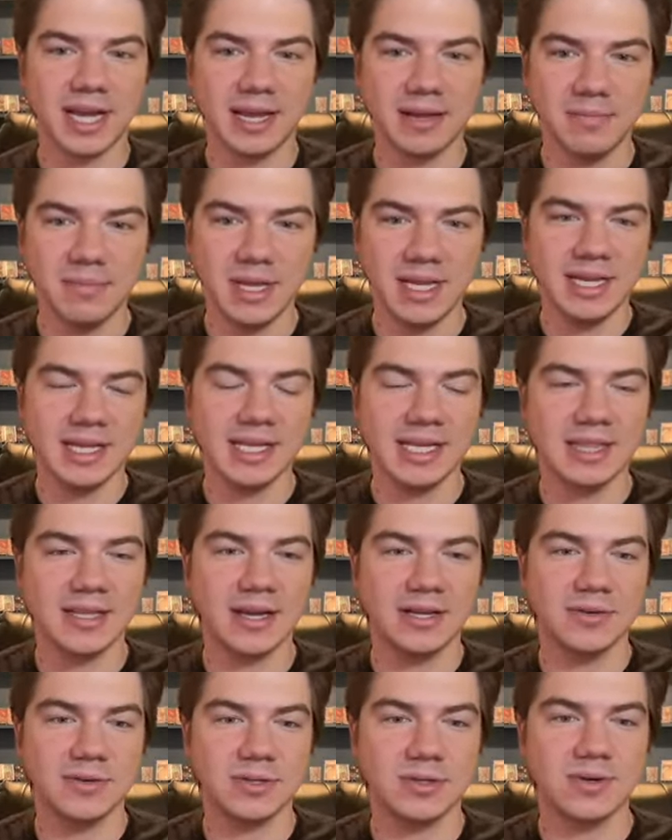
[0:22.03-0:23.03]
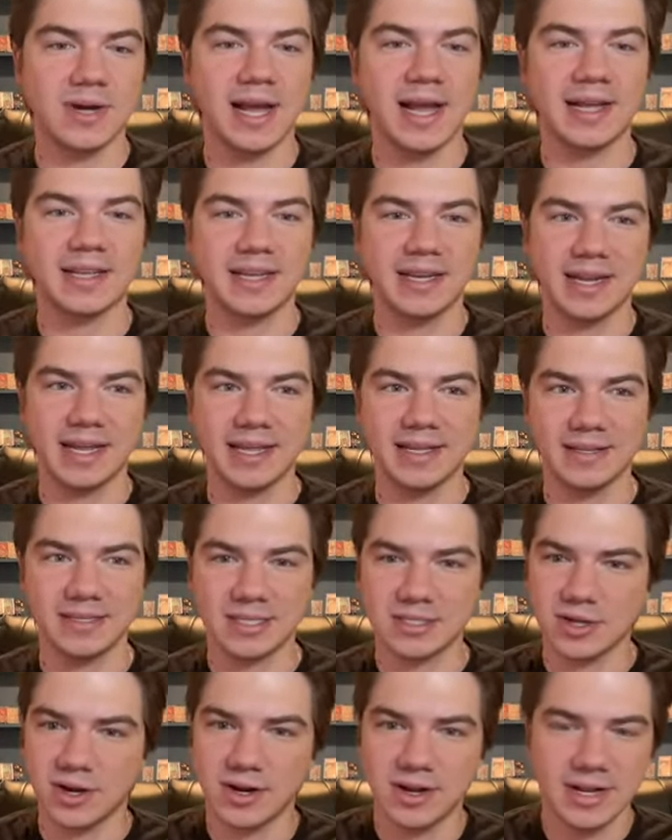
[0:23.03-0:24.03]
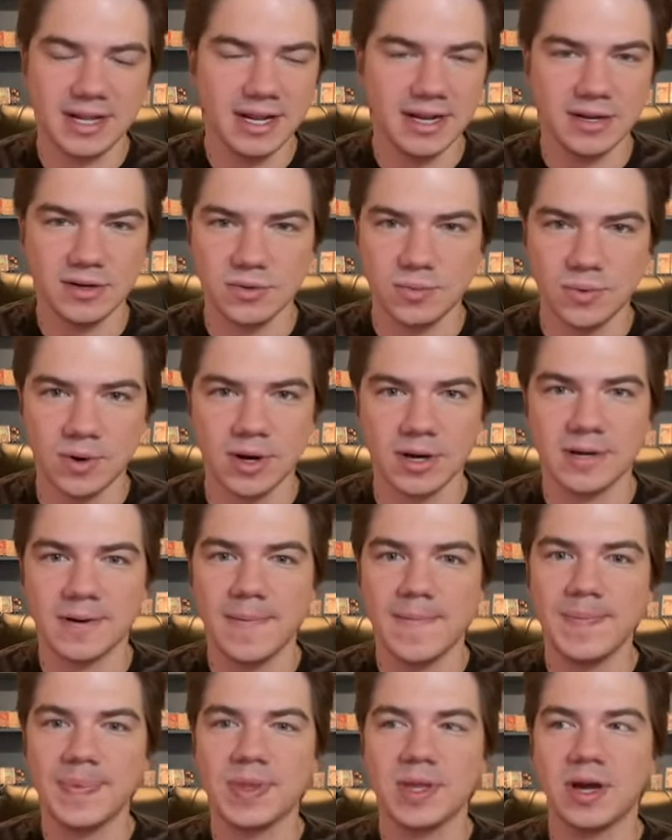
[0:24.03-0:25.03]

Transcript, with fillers: I immediately thought he was cracked, and I started getting to work